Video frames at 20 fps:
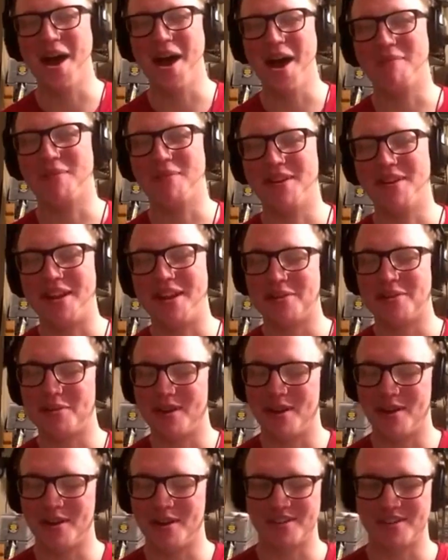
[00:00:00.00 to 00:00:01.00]
But as we
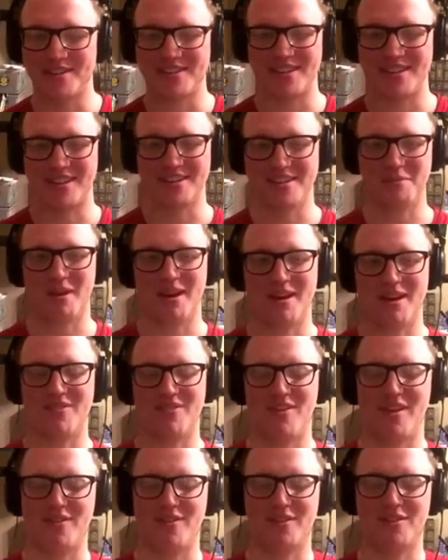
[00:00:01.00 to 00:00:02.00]
all discussed, my
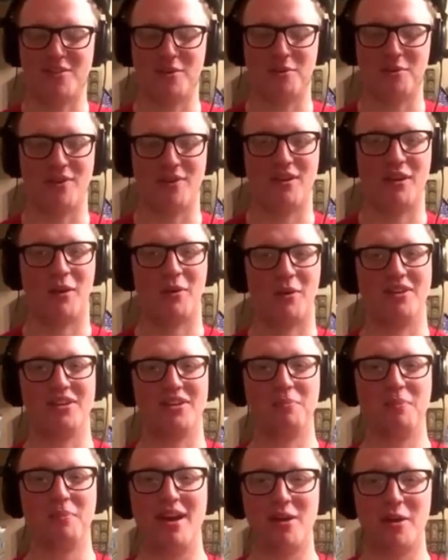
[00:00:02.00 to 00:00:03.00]
favorite superhero is
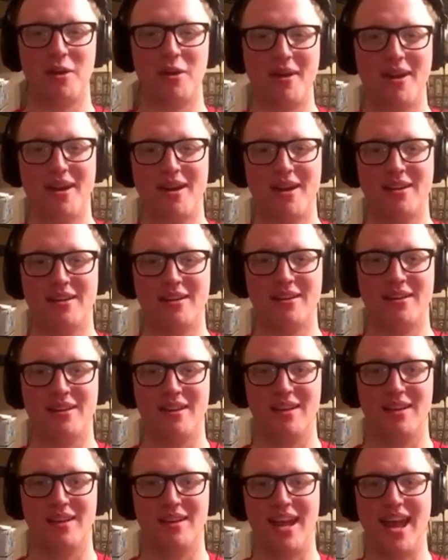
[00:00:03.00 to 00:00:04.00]
Spiderman.
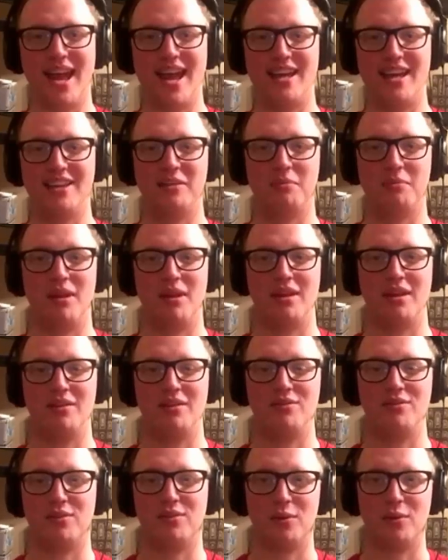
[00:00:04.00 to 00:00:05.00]
It has
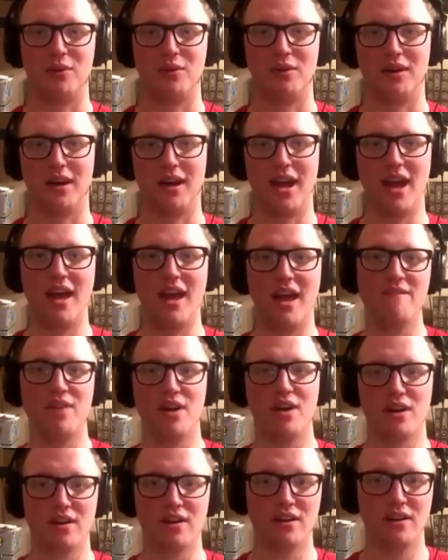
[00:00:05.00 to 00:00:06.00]
been
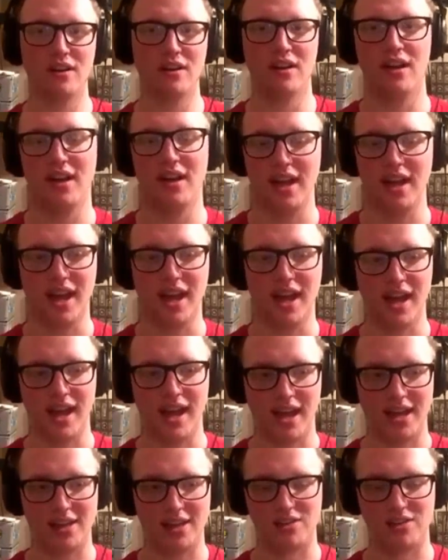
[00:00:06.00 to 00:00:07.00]
forever.
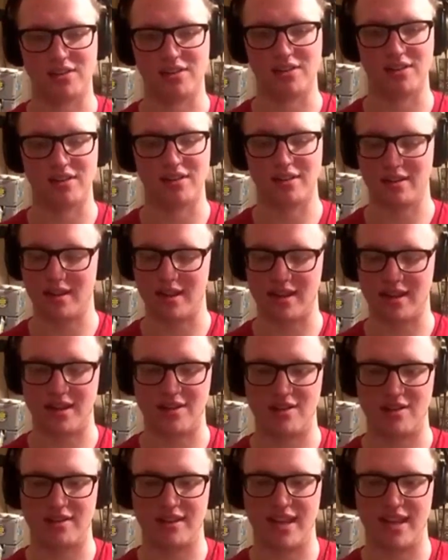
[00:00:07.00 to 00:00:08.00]
It
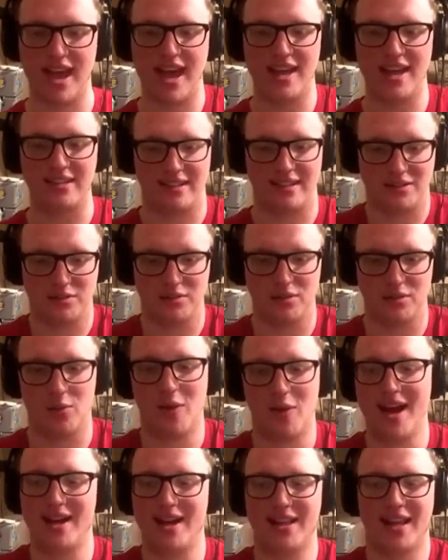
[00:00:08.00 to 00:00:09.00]
just has. I don't know
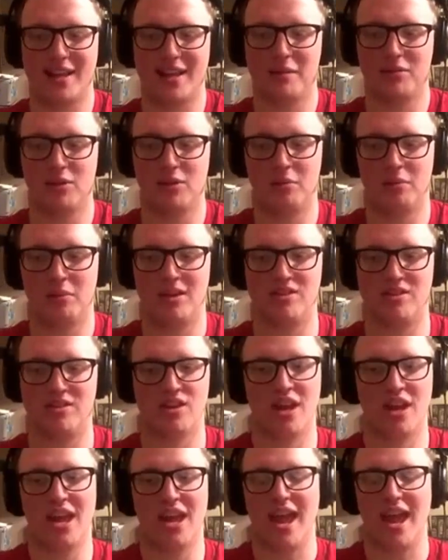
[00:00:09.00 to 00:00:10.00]
why I like him so much,
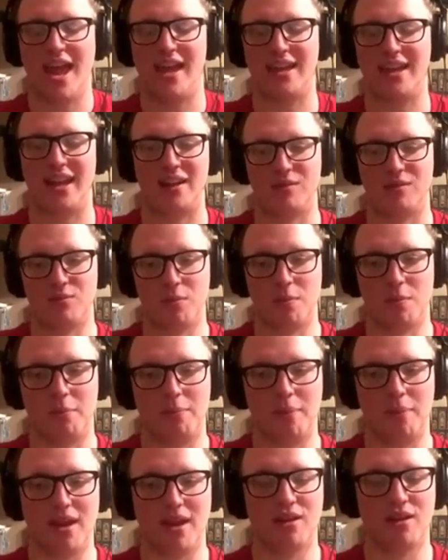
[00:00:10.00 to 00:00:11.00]
and I
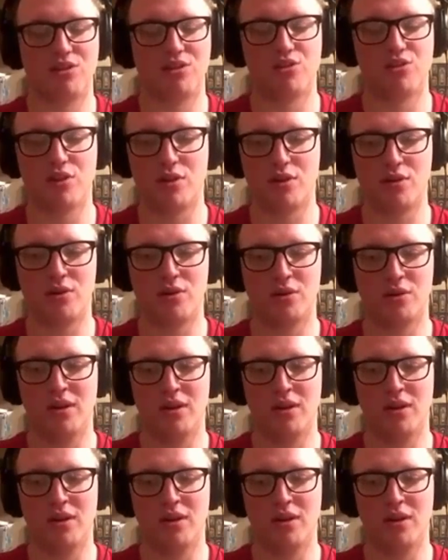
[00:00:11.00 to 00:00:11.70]
bared through